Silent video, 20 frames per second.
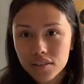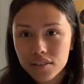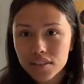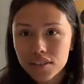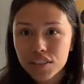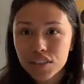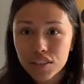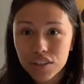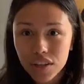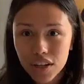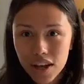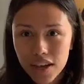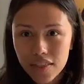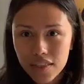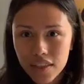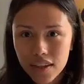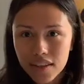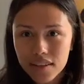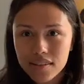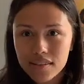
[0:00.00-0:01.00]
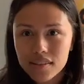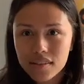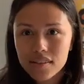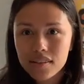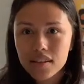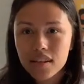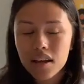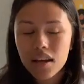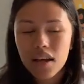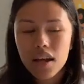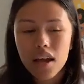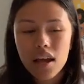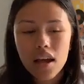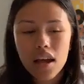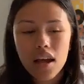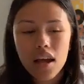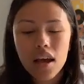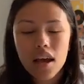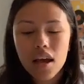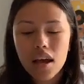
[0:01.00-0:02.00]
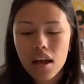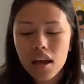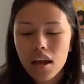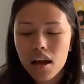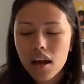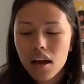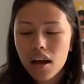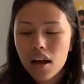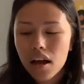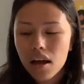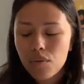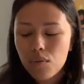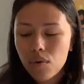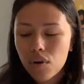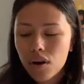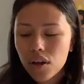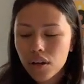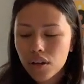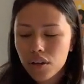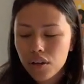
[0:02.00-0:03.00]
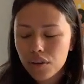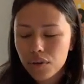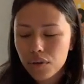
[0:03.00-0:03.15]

and to look at this. I want